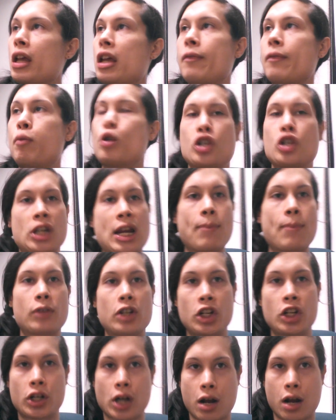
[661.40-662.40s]
if push came to
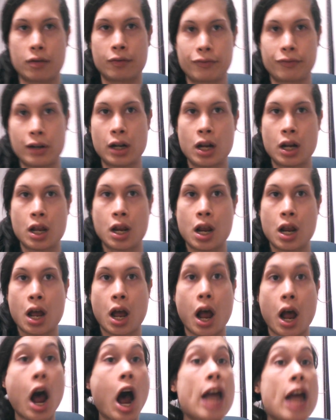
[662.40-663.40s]
shove,
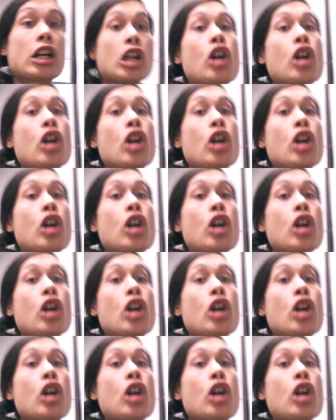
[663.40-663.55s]
I